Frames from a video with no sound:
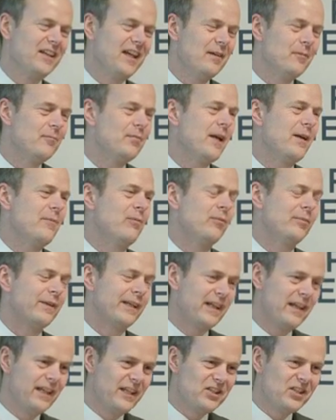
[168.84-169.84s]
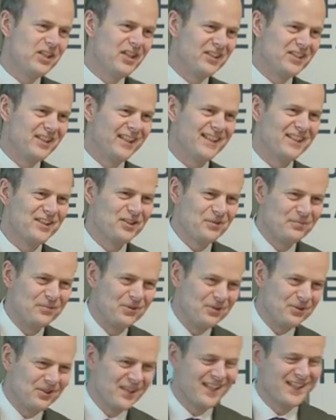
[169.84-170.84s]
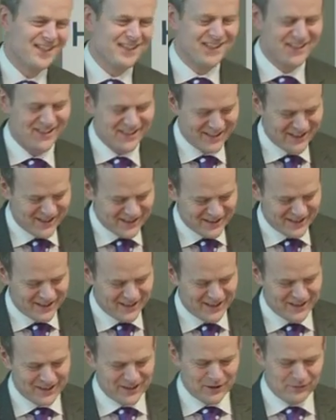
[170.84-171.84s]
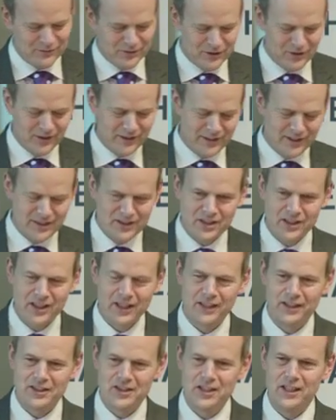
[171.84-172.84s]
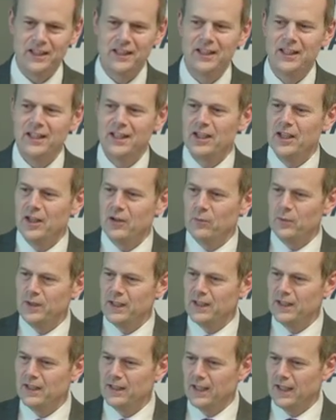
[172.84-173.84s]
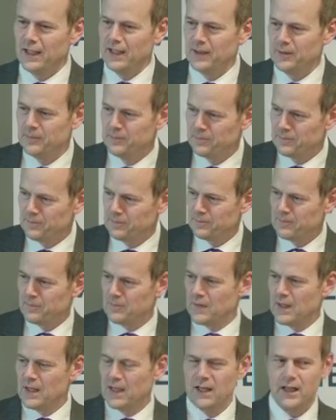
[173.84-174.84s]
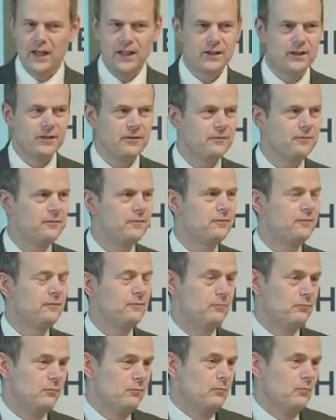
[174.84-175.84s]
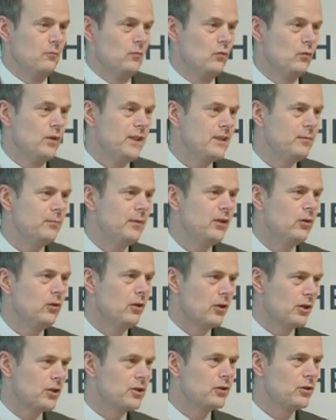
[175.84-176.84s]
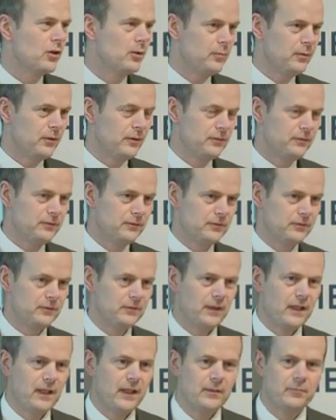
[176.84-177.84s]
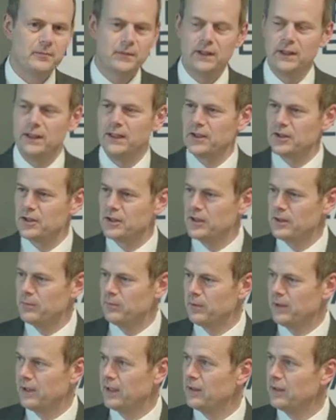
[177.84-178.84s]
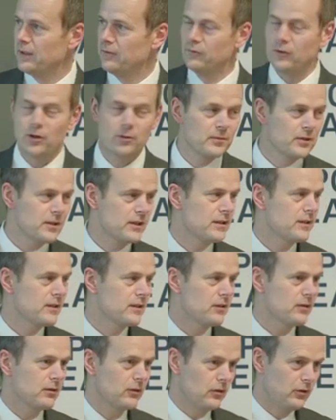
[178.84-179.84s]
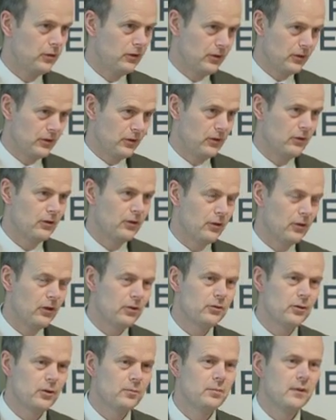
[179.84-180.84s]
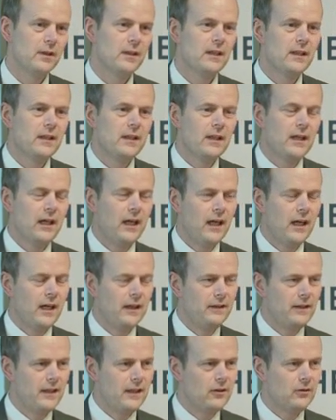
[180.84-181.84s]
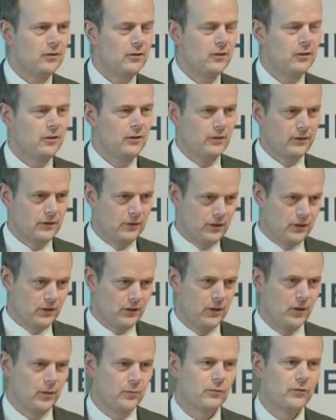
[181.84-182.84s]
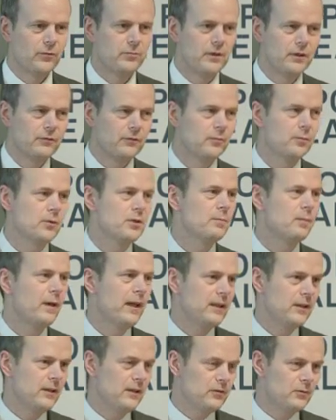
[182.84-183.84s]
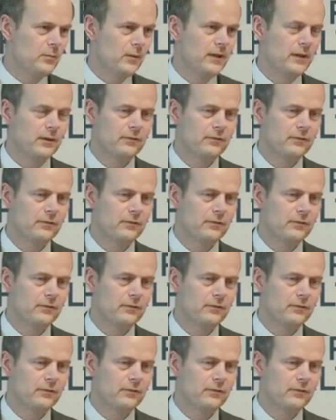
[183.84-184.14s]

Implementing any change, I guess, to processes is difficult. It is challenging. We had a reasonably large group of clinicians, particularly pharmacists, on our group, and they all come from different perspectives with